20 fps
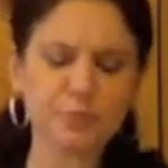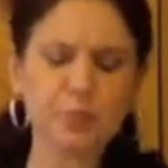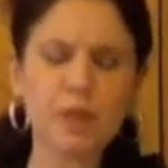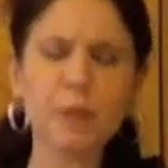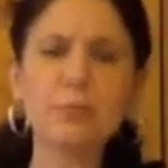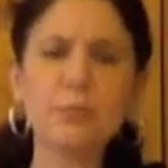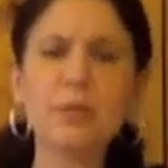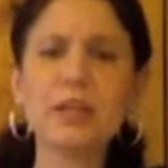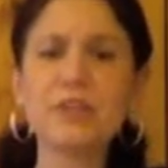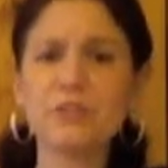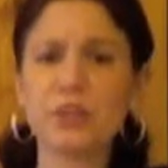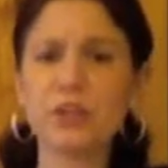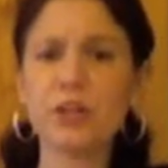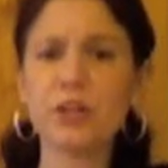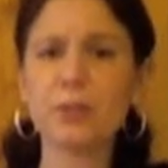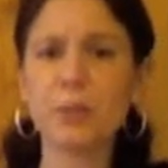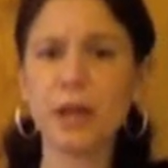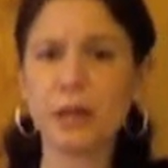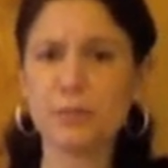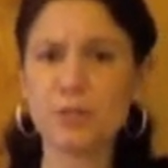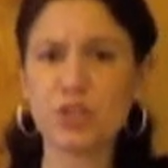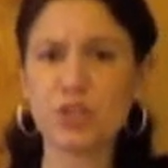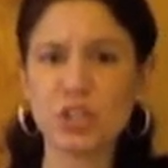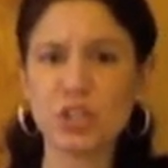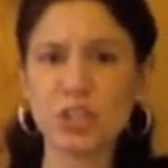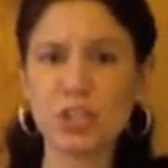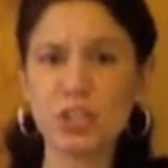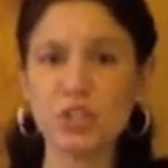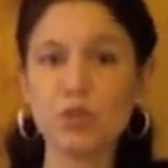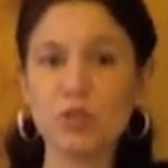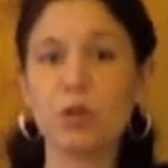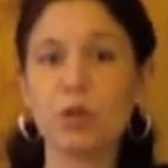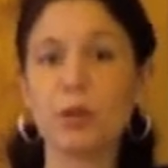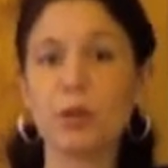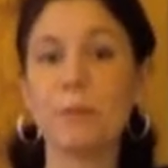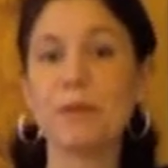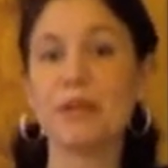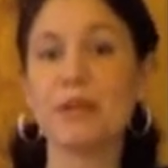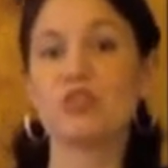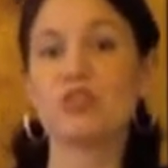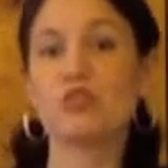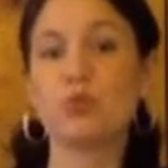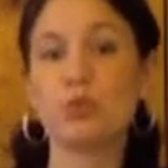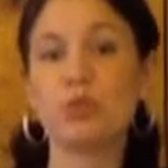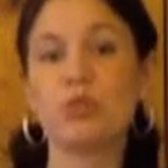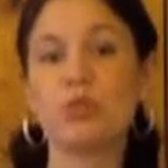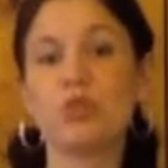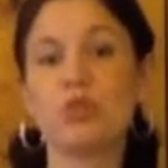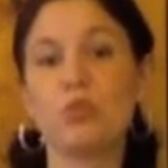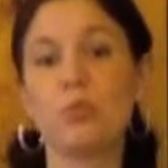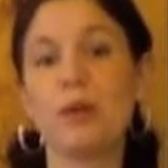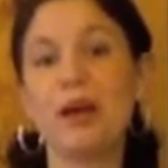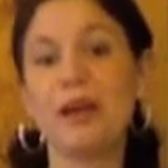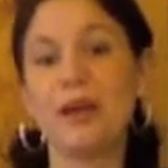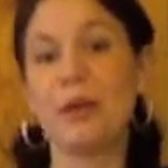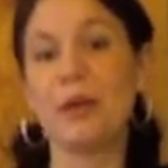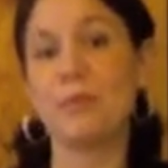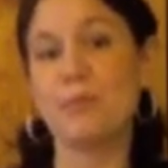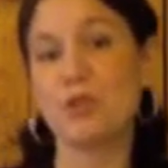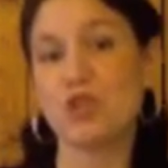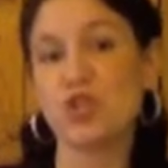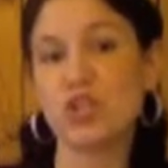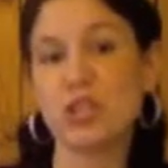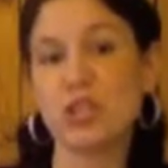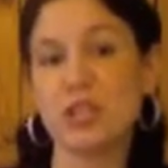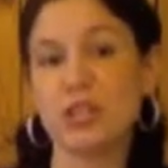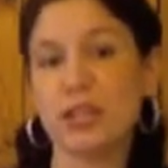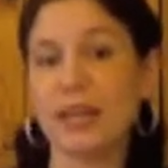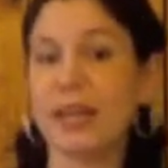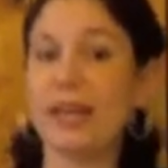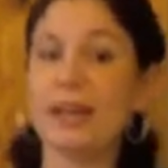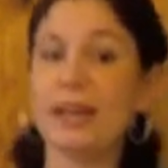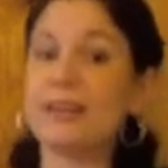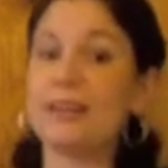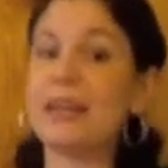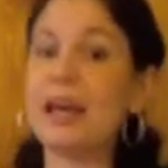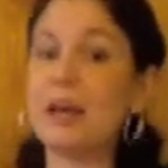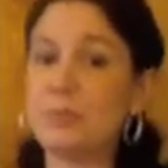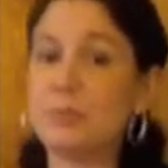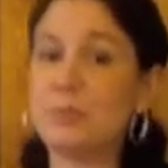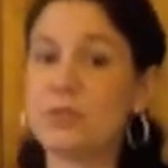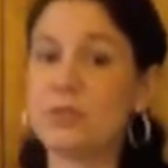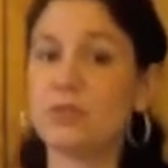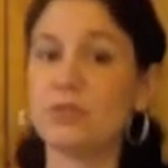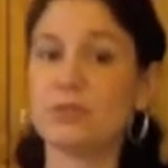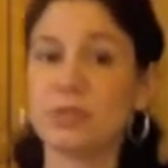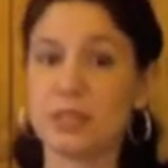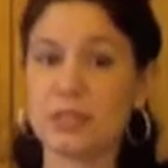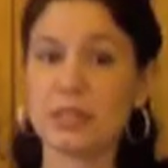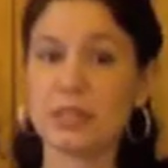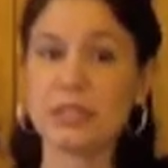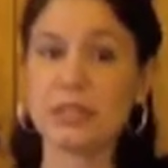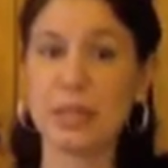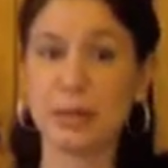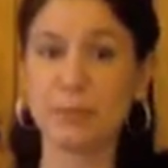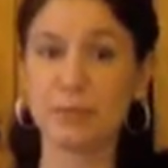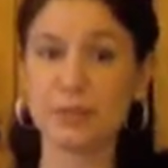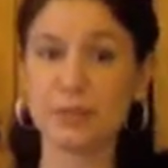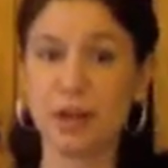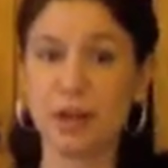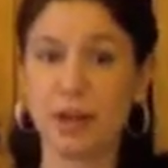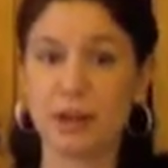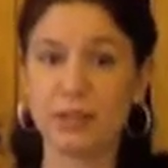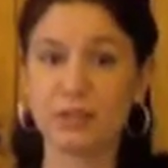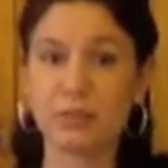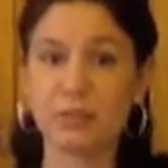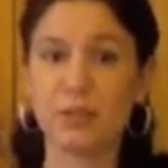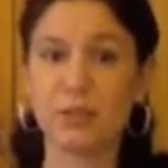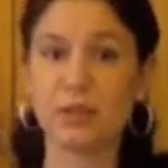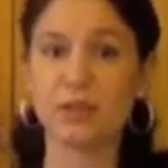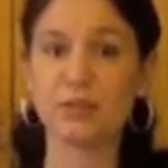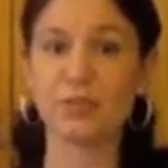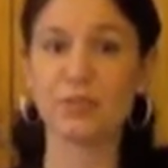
But if you're going to buy a machine, you want to make sure that you buy a machine and capsules in the same size, because